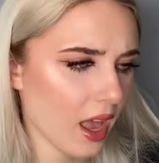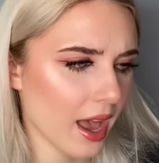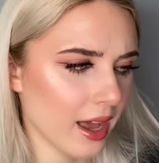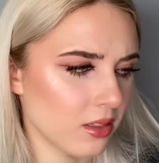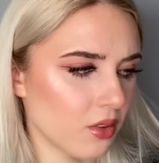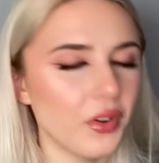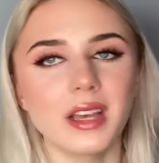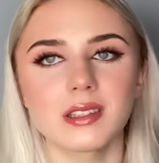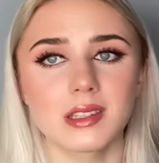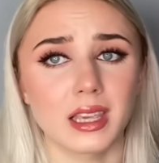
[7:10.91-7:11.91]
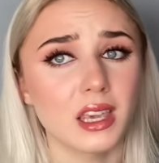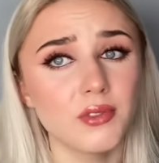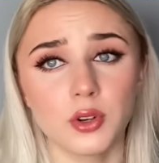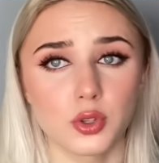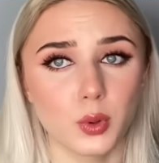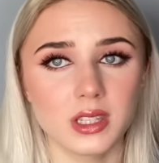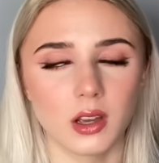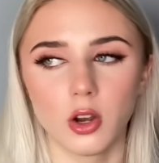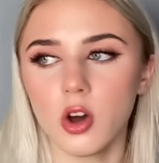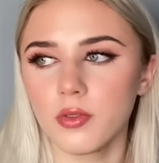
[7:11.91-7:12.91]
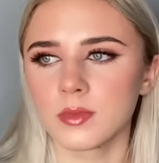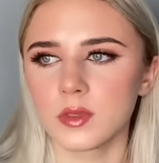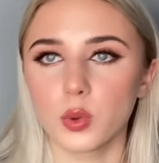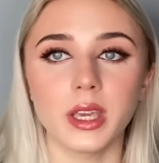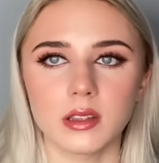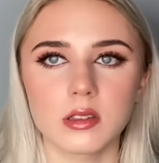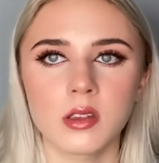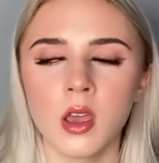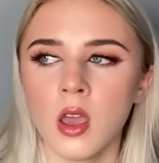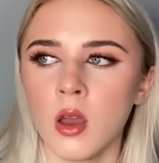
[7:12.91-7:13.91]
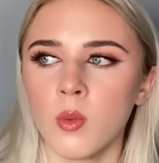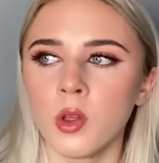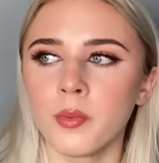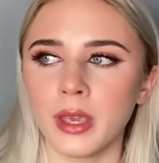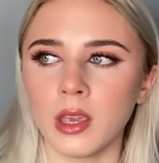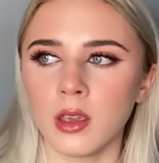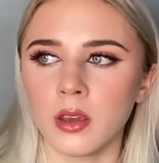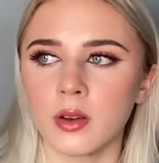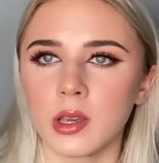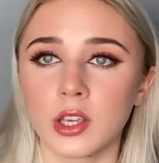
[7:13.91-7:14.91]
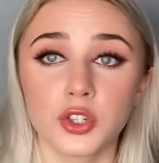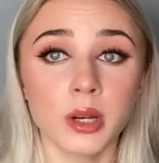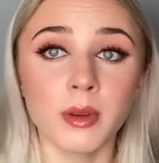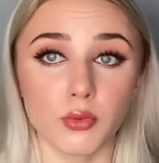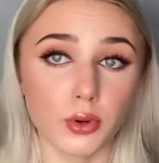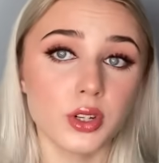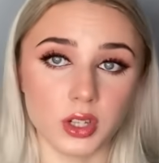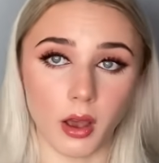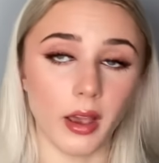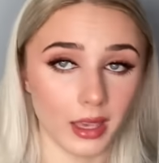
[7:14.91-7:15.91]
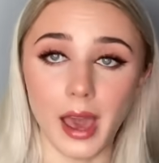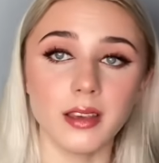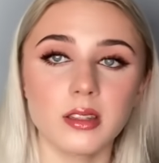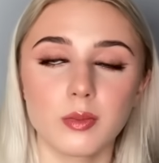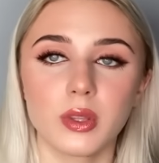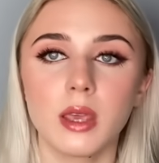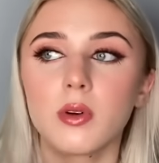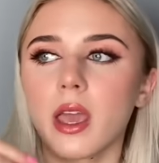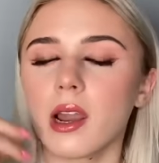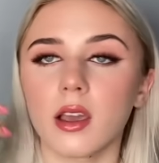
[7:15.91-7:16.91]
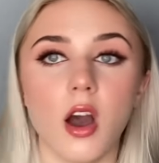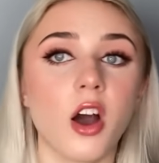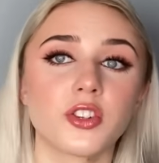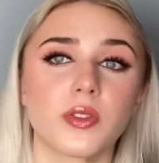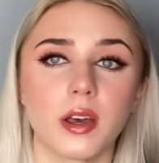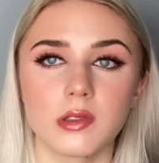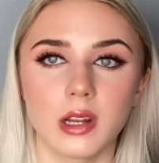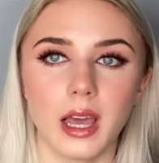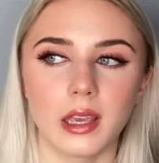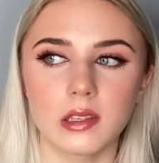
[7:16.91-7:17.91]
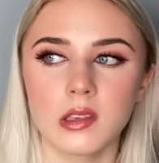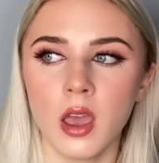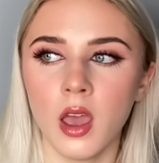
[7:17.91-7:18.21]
And the fact is, like, even on Twitter, a lot of tweets will be extremely rude to her, yes, but they will get like 100,000 likes.